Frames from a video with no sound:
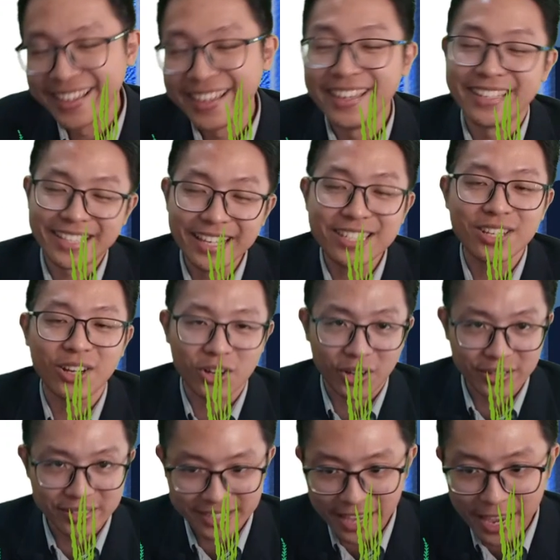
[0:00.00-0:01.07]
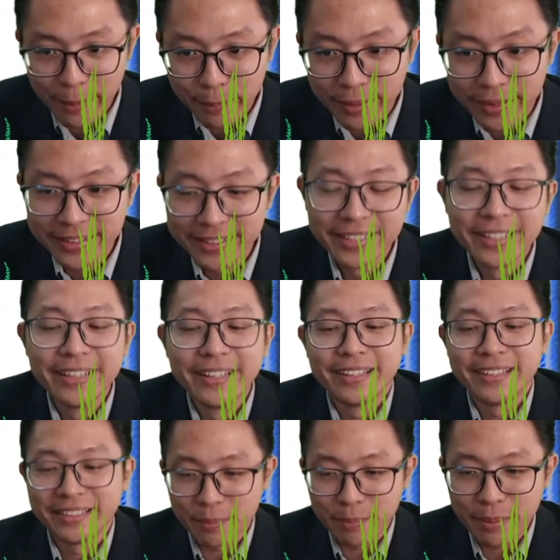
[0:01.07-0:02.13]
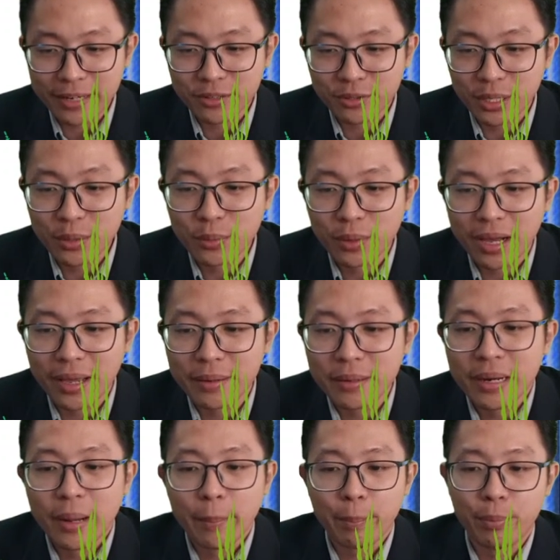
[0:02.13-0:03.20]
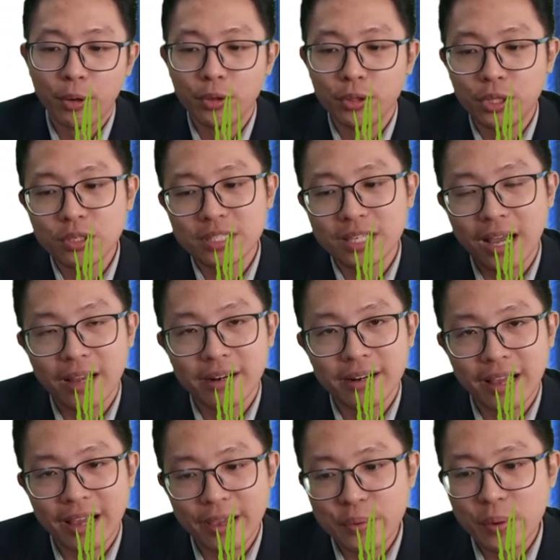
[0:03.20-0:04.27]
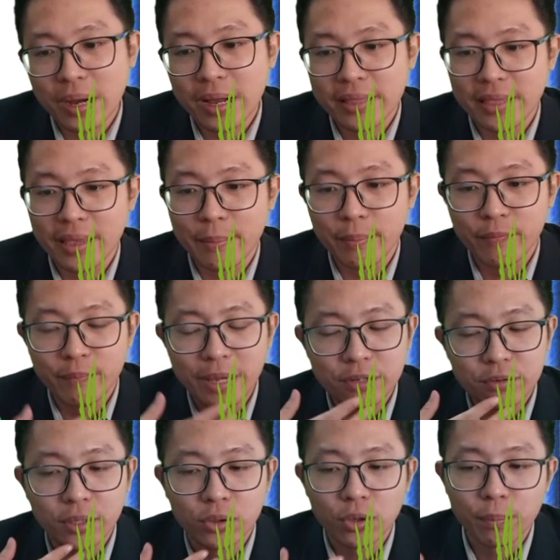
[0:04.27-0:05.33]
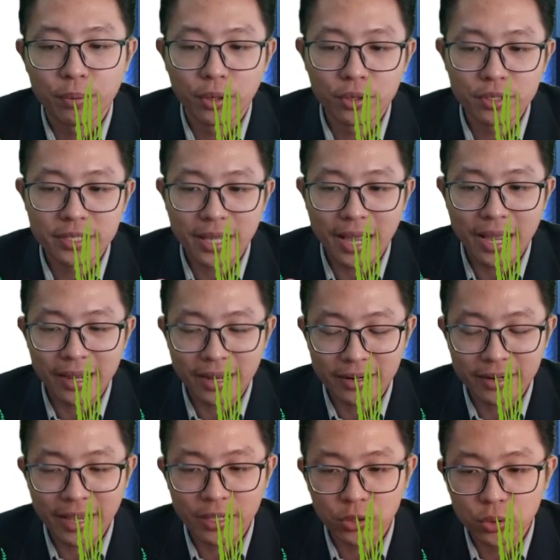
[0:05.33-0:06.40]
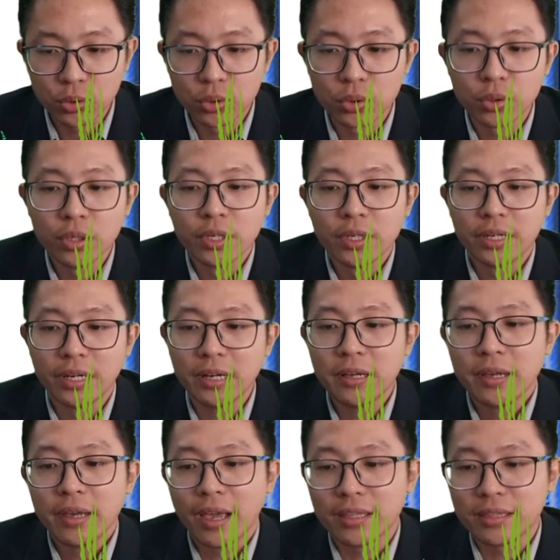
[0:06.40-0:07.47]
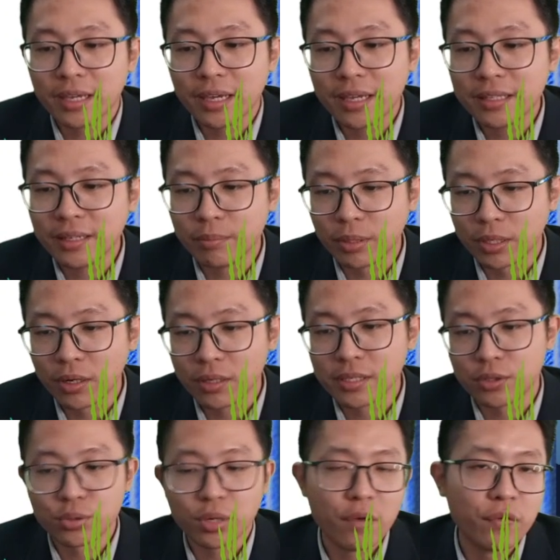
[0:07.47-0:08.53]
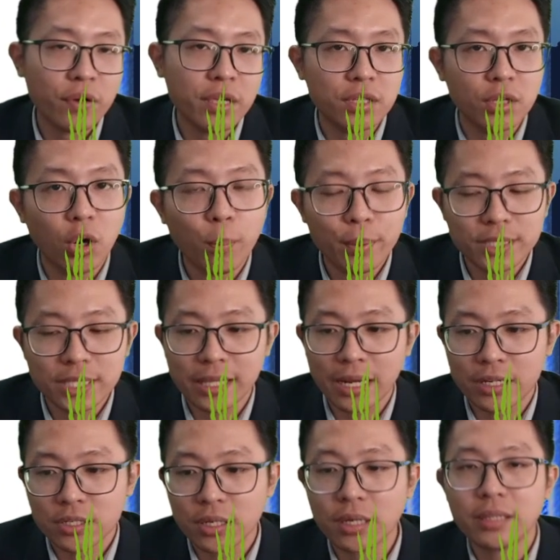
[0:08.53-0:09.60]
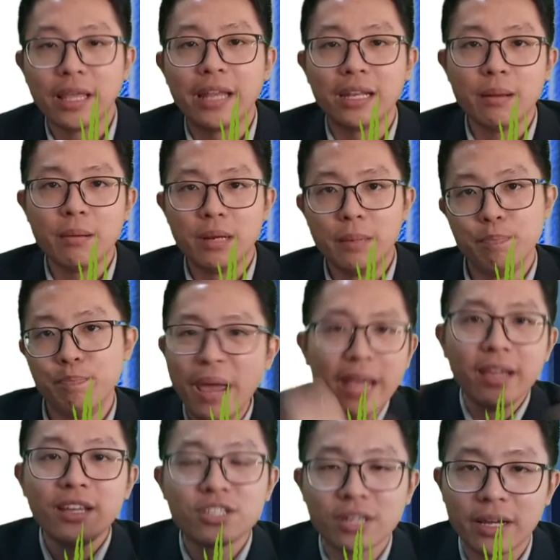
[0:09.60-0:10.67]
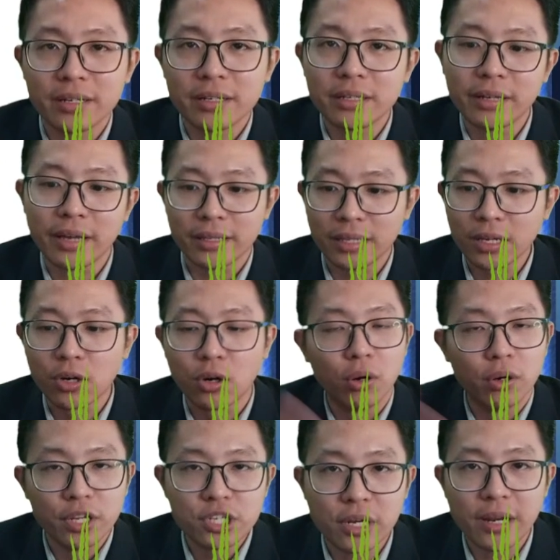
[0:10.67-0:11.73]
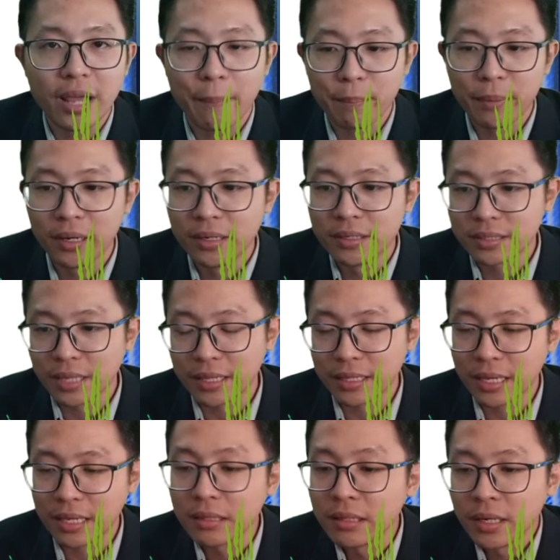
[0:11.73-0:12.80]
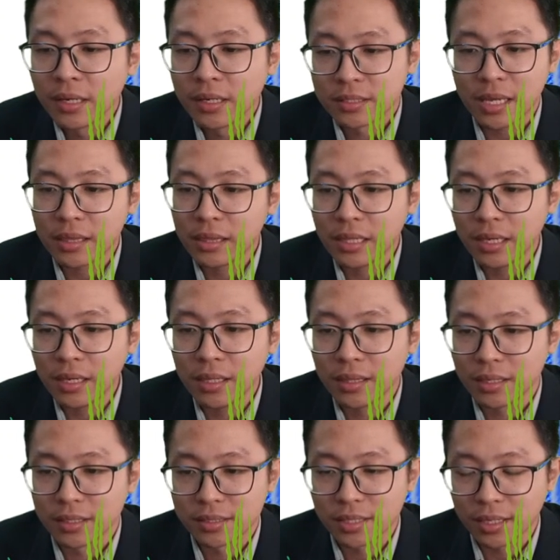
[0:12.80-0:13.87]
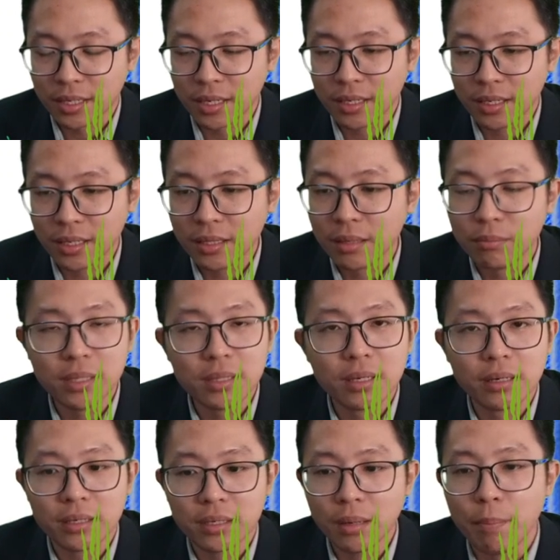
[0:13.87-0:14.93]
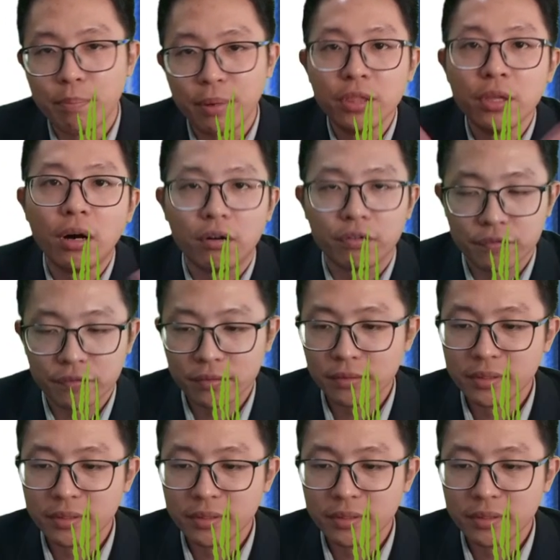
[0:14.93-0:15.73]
Is this your concept? The battery 1 produce current I1 and battery 2 produce current I2, and then because they travel in the opposite direction and then they bang each other and then collision happens and then suddenly the circuit in the middle here burn off.